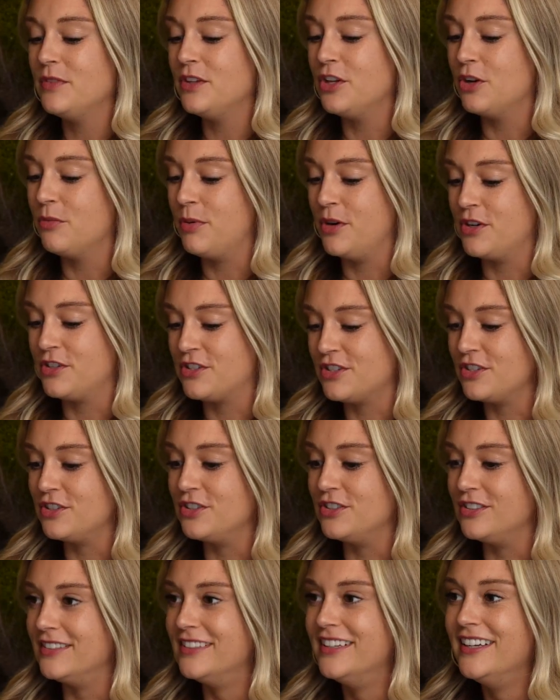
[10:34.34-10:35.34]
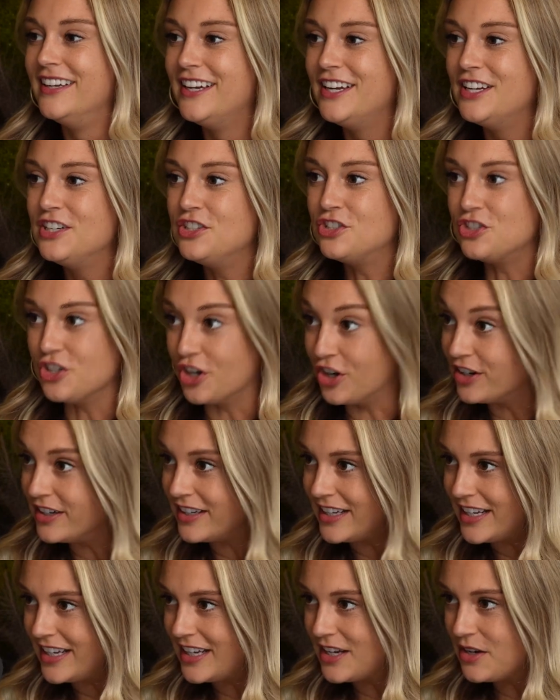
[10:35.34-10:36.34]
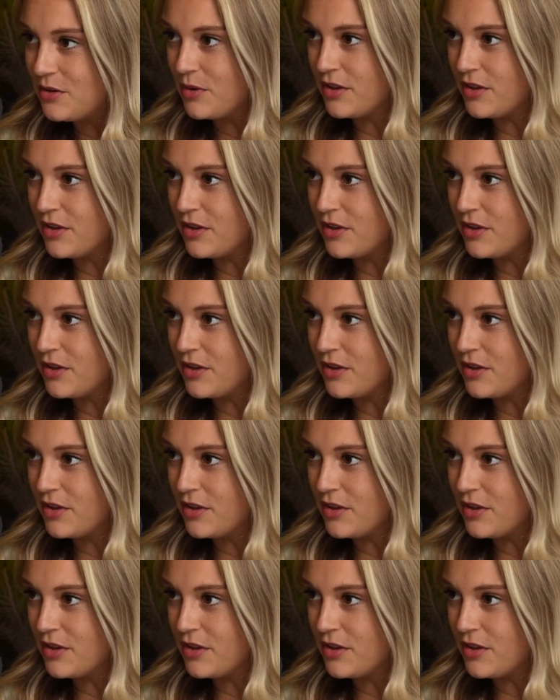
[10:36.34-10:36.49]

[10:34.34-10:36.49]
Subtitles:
your personal journey